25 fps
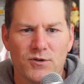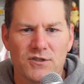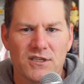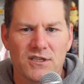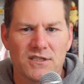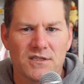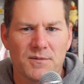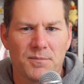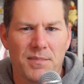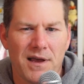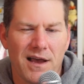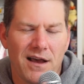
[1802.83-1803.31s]

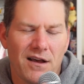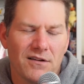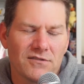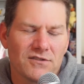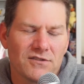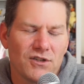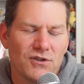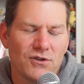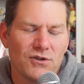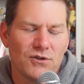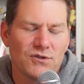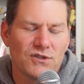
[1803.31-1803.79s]
is about
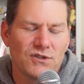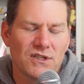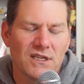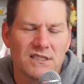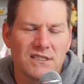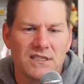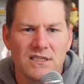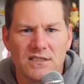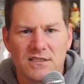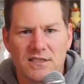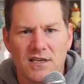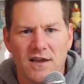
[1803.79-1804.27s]

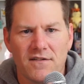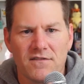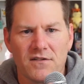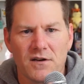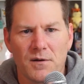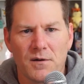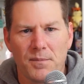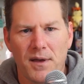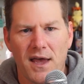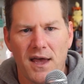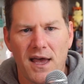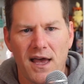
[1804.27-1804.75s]
$267
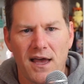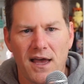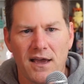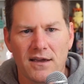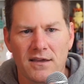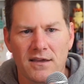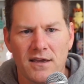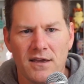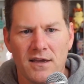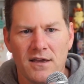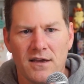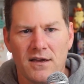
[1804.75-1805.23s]
a pack.